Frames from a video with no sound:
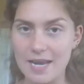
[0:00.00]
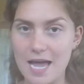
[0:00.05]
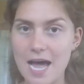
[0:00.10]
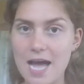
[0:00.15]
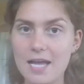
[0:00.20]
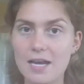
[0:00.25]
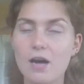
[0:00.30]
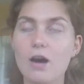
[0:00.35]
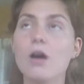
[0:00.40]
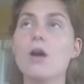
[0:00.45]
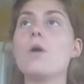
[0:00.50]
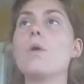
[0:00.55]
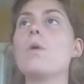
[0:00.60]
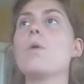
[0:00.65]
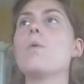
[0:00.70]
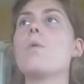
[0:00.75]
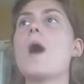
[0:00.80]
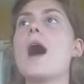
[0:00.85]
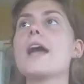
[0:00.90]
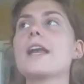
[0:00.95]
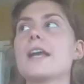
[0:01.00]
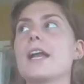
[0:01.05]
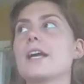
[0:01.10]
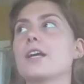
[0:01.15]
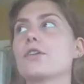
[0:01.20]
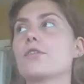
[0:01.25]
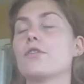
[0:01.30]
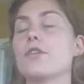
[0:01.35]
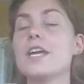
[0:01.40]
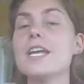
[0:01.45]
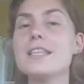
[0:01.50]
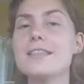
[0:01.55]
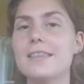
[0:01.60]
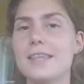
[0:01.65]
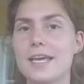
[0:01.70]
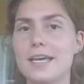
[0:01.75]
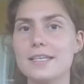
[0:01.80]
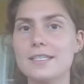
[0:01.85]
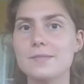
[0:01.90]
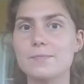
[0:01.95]
Not, oh, why did I create
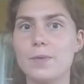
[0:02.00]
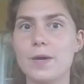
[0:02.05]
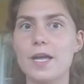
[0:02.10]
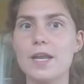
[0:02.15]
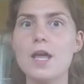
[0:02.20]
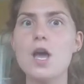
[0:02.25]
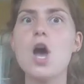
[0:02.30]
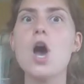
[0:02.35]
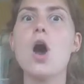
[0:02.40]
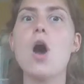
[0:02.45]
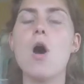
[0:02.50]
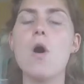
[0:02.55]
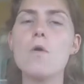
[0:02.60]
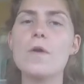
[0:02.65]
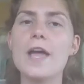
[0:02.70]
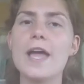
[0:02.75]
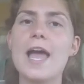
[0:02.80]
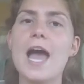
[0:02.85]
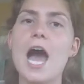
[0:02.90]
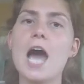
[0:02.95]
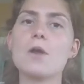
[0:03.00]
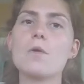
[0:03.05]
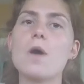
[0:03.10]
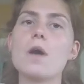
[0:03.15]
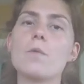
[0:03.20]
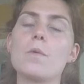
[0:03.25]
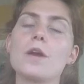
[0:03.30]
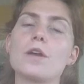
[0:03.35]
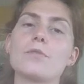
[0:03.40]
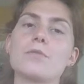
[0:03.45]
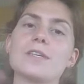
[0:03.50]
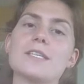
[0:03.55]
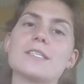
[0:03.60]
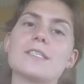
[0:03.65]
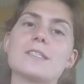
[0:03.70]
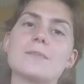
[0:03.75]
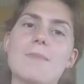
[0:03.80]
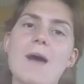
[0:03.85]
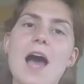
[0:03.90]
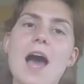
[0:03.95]
this? But, okay, how do I want to
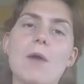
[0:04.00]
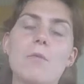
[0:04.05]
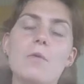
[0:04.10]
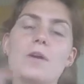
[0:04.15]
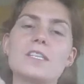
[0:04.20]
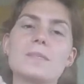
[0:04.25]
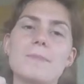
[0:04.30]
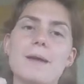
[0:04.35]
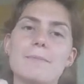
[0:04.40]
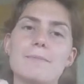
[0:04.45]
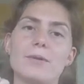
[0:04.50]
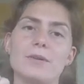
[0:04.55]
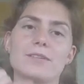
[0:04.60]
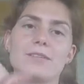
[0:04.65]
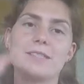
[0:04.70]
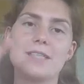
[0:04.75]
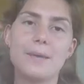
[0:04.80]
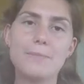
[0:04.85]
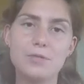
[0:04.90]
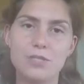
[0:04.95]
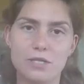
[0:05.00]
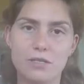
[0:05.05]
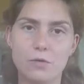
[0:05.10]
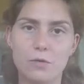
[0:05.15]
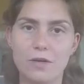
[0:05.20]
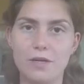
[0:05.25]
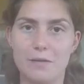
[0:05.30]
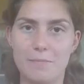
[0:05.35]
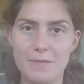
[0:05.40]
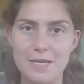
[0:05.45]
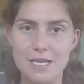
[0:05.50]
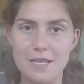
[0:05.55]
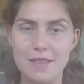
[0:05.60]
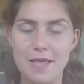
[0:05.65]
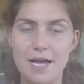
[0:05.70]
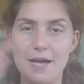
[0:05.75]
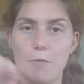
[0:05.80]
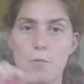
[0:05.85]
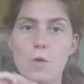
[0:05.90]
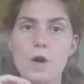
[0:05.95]
respond? What's my perception going to be to
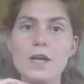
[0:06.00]
that?